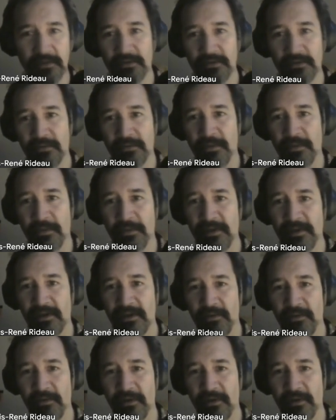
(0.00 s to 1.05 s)
So
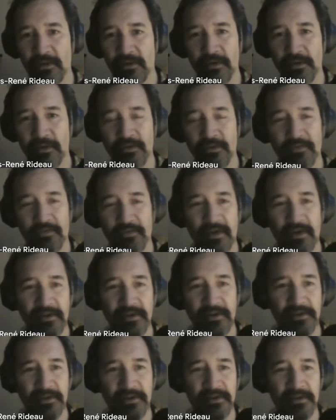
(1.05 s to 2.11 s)
basically, we are going to
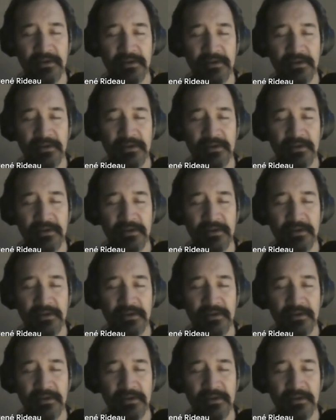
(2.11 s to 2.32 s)
find this